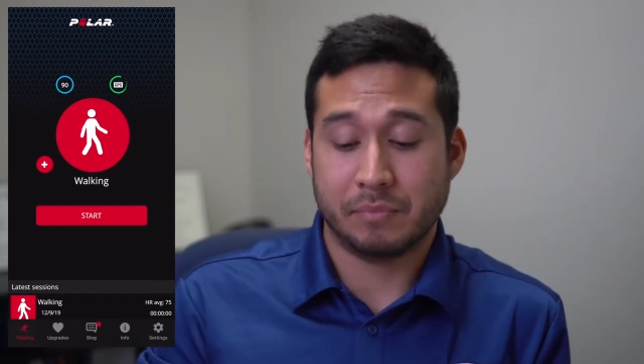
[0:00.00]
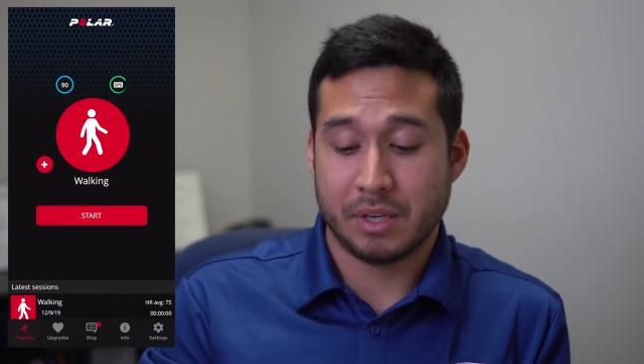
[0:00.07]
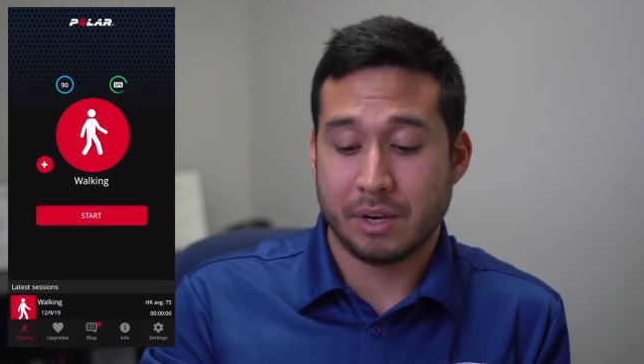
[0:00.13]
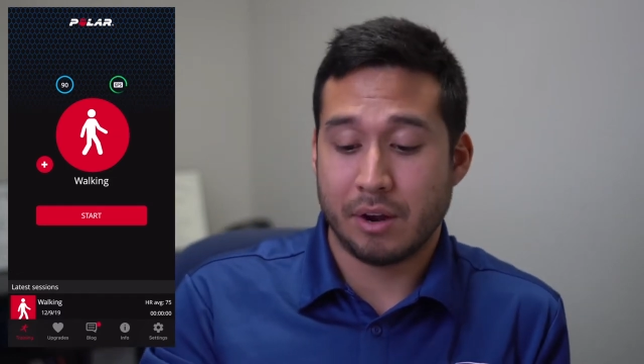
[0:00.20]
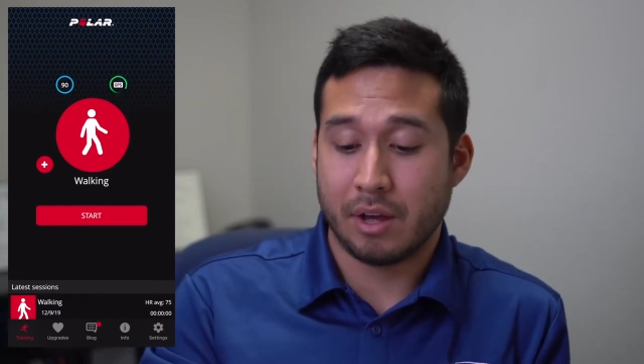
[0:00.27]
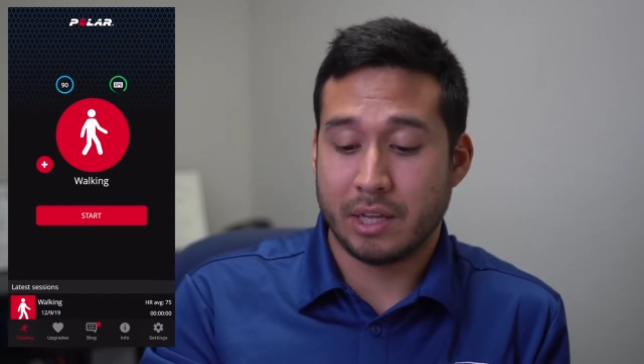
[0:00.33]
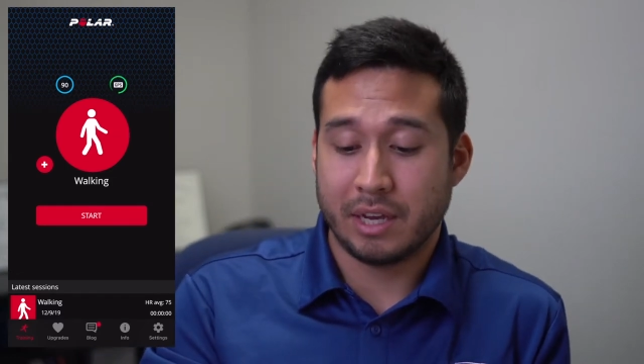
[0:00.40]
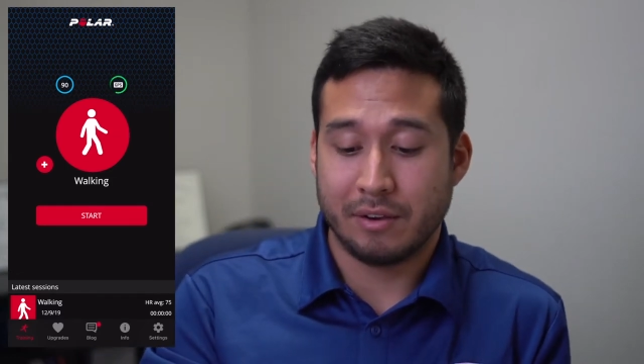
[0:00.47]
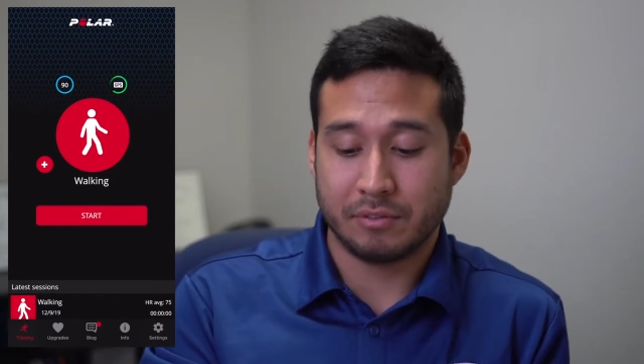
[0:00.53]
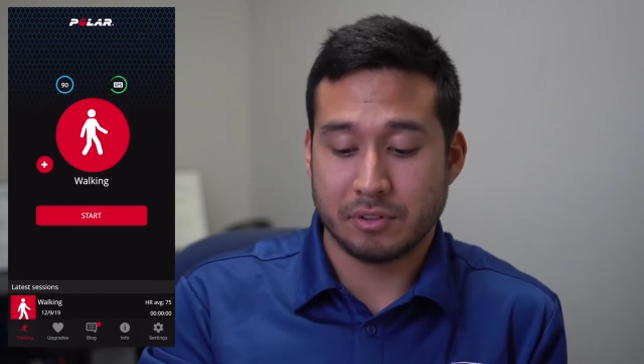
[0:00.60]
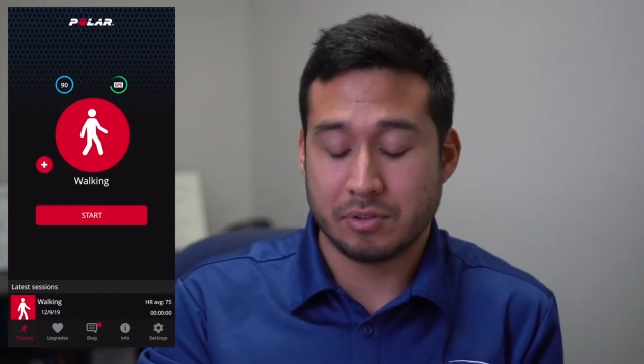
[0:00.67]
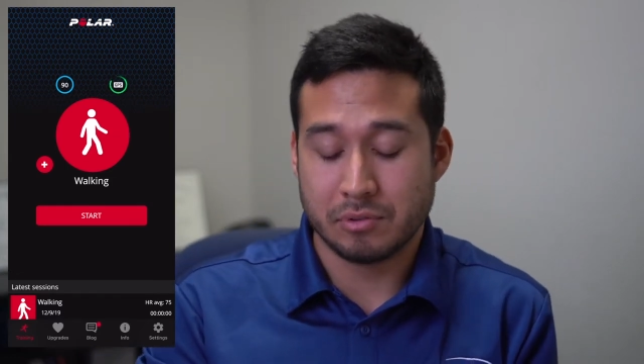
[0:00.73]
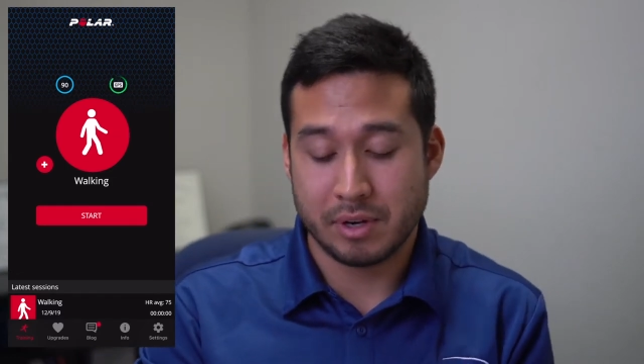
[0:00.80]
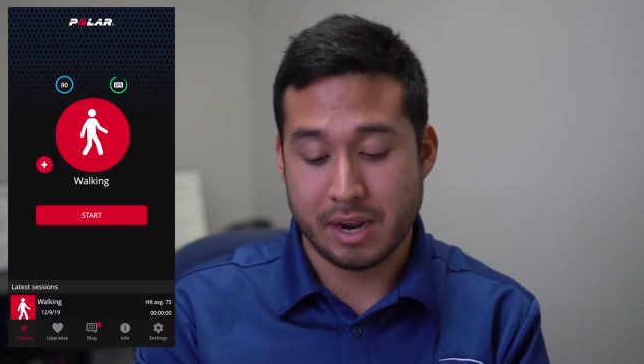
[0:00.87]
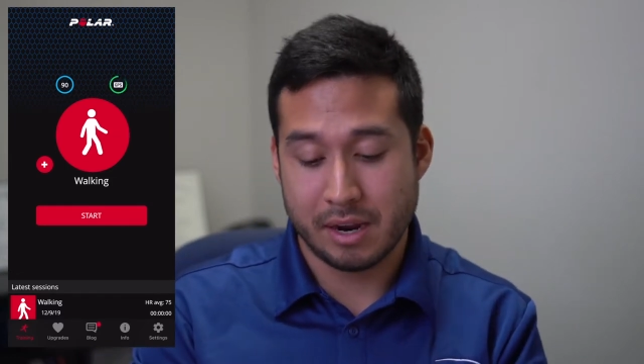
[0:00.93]
And all I have to
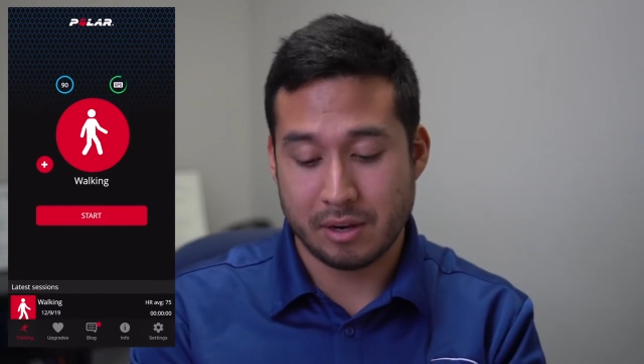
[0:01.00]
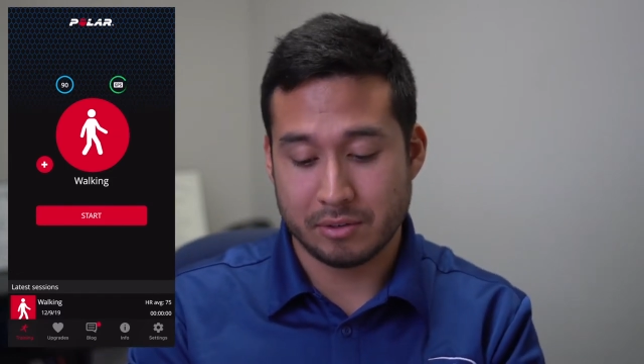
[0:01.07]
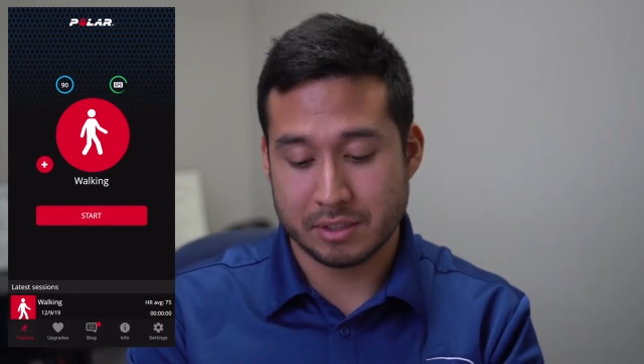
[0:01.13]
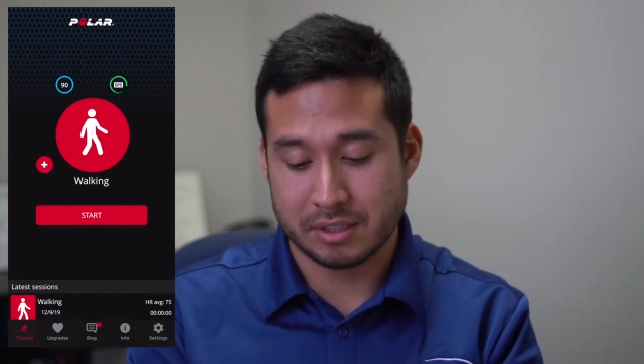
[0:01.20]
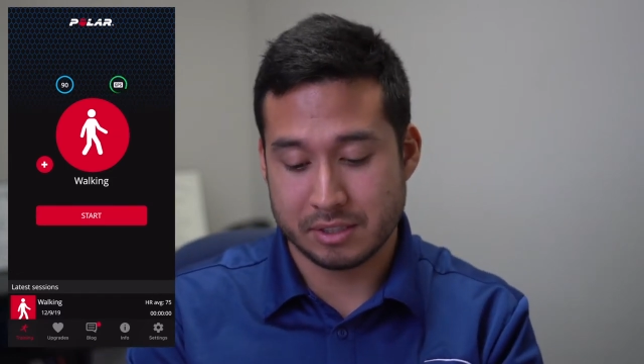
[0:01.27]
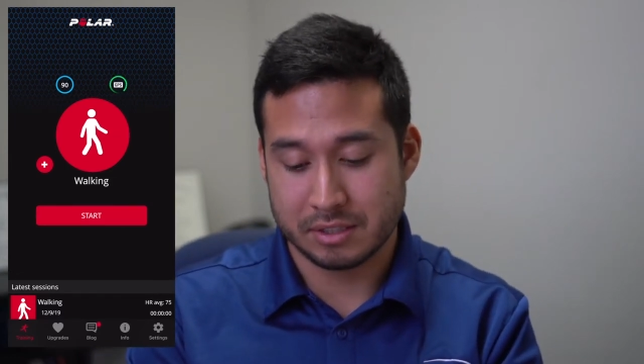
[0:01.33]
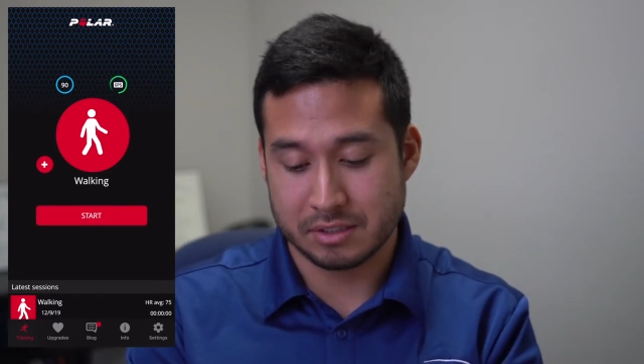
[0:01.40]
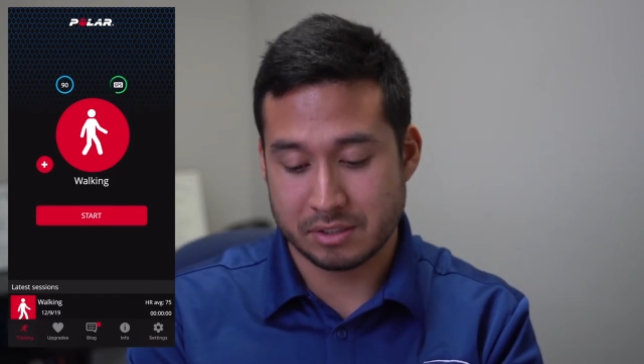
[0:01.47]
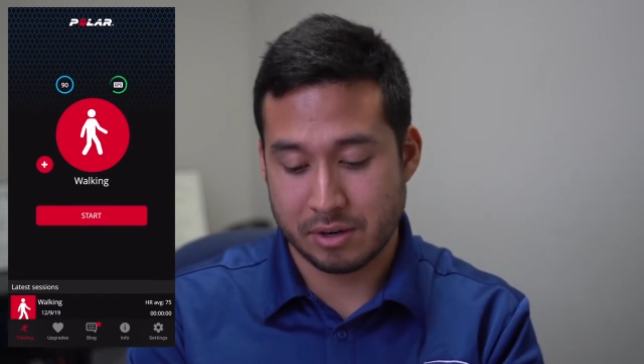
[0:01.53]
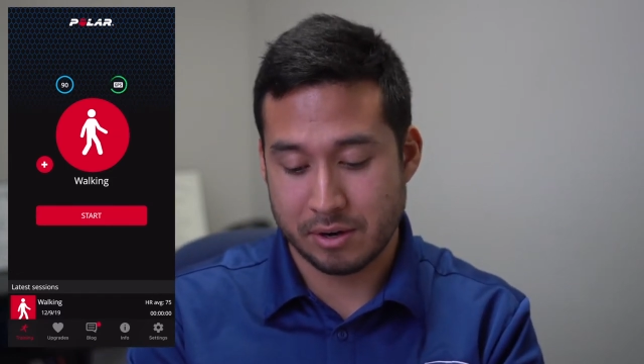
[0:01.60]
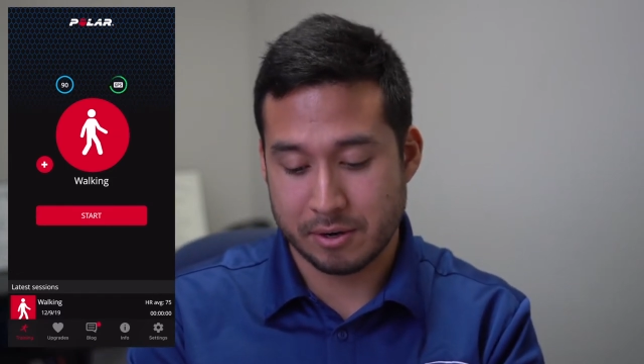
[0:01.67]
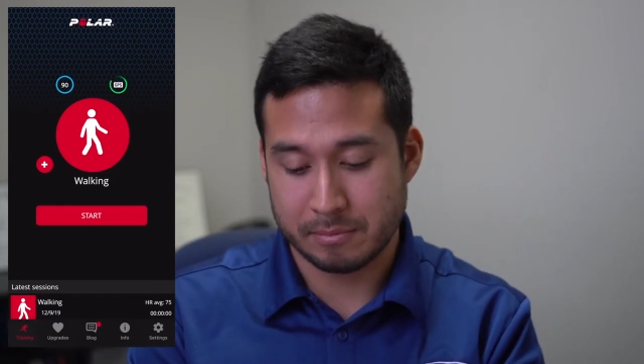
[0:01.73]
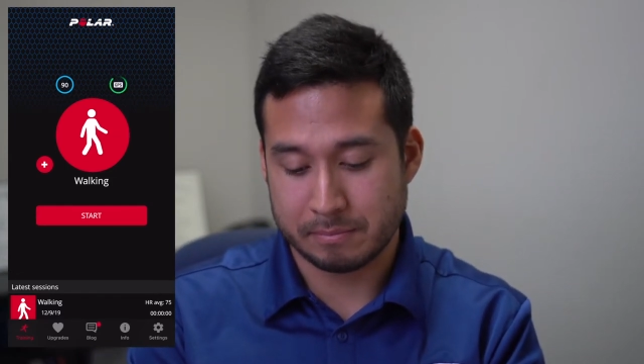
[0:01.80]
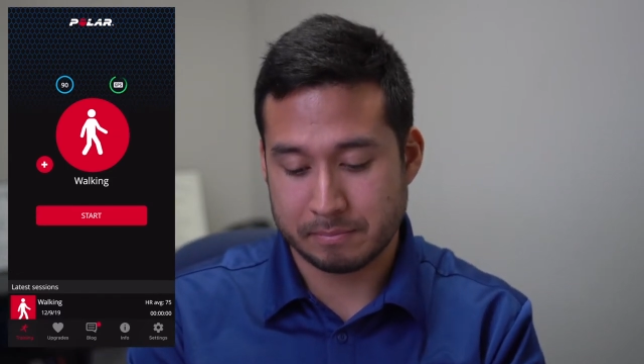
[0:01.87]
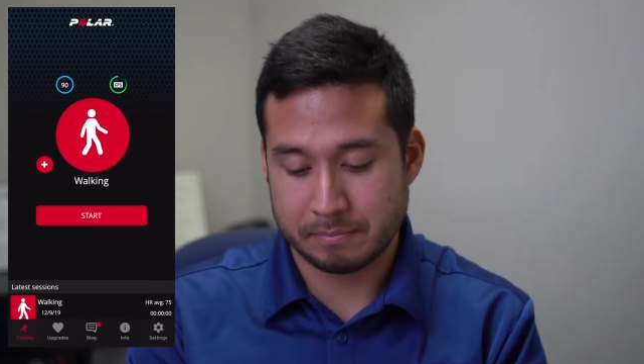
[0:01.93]
do now is hit
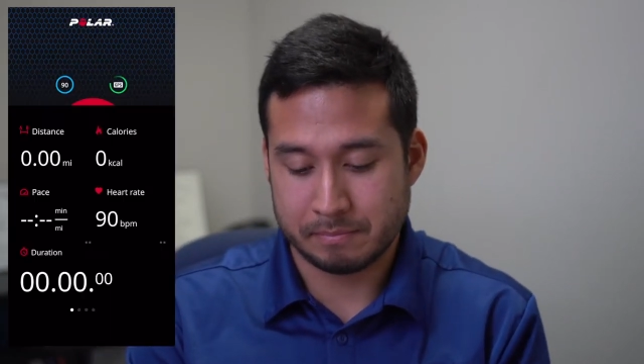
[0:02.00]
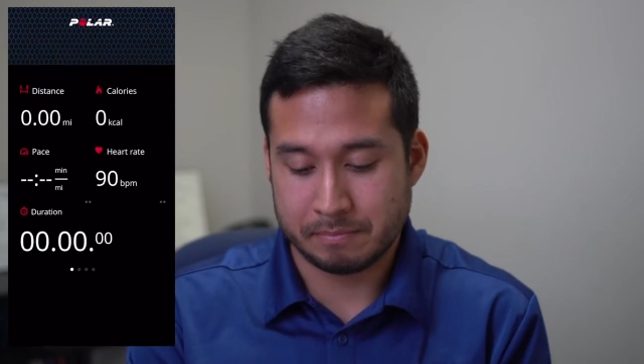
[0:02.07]
start.